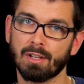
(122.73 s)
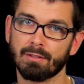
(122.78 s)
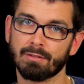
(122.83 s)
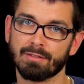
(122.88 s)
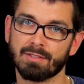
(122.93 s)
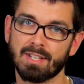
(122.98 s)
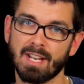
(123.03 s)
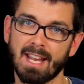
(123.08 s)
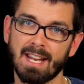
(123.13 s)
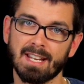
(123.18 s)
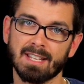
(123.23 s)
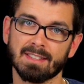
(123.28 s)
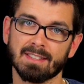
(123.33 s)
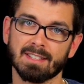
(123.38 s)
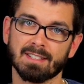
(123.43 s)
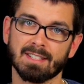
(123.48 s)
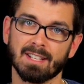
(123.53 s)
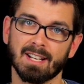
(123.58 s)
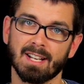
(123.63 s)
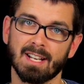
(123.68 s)
have
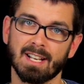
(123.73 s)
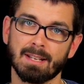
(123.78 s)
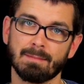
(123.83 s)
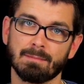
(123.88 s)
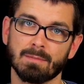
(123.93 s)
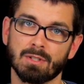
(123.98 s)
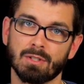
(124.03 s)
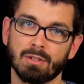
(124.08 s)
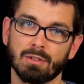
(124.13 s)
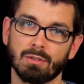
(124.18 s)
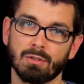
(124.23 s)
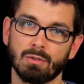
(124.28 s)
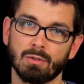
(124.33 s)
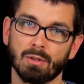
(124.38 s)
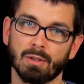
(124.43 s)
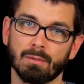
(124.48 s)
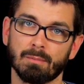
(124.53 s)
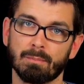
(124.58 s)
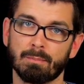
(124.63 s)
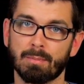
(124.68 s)
taken the time
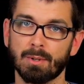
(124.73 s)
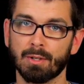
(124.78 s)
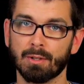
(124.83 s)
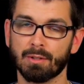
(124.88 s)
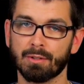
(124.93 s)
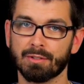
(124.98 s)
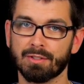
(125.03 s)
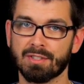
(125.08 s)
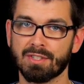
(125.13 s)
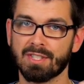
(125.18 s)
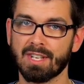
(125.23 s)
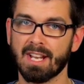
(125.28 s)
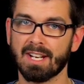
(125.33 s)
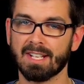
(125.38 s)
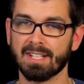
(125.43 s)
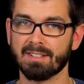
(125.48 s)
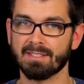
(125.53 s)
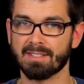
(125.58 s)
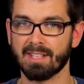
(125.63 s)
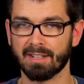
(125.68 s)
to build
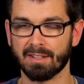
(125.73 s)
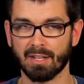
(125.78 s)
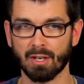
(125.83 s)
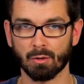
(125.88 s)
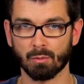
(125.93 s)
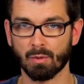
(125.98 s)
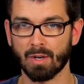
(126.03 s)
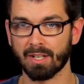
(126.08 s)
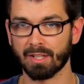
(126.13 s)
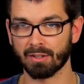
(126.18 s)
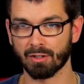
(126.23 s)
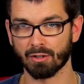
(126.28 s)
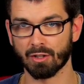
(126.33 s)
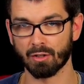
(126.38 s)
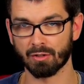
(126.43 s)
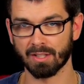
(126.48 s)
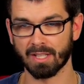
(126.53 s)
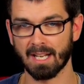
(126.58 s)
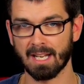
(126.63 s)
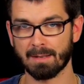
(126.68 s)
settings that they're running their
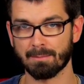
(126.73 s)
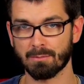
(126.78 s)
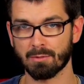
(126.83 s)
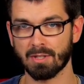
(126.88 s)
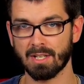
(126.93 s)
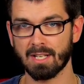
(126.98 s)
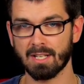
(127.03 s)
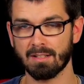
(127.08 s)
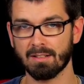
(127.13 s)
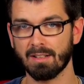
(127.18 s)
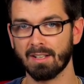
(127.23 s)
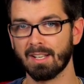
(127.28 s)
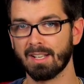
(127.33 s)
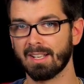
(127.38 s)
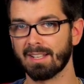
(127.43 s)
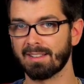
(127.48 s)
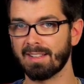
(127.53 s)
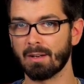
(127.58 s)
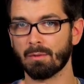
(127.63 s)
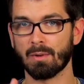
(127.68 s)
own games in.
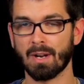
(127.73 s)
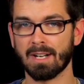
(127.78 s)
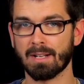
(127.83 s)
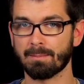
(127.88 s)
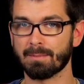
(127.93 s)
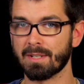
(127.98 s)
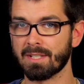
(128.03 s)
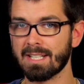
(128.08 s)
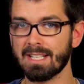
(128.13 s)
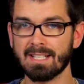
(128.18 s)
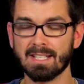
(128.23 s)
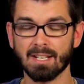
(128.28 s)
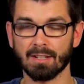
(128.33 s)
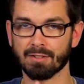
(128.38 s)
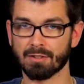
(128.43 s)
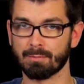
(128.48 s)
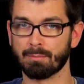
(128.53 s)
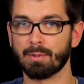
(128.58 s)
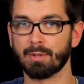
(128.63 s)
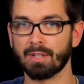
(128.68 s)
They write up the
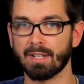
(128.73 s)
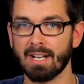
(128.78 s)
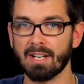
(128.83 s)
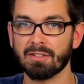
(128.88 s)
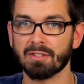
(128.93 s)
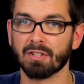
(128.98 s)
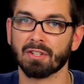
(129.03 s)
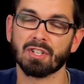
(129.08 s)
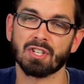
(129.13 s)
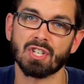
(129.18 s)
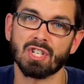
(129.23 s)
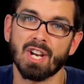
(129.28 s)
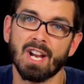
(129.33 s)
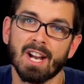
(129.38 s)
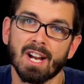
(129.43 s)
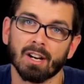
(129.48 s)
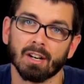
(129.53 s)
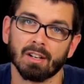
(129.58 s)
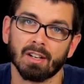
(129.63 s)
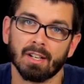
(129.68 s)
details and put it out there to
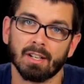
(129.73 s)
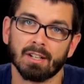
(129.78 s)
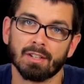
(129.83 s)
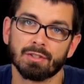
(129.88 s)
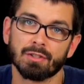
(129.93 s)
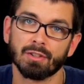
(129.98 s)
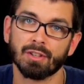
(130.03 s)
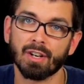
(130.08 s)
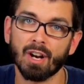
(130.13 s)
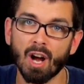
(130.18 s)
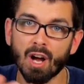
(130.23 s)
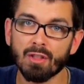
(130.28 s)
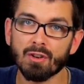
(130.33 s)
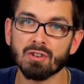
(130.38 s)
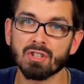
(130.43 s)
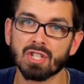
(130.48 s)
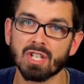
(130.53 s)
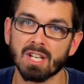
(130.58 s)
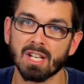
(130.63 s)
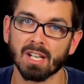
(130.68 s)
share so that
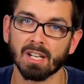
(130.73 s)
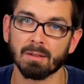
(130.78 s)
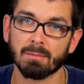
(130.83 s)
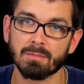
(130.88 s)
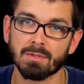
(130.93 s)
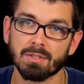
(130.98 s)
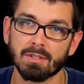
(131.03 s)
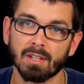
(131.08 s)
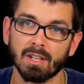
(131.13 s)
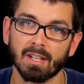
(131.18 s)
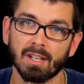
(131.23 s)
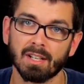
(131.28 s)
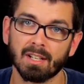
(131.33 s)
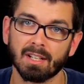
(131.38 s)
other GMs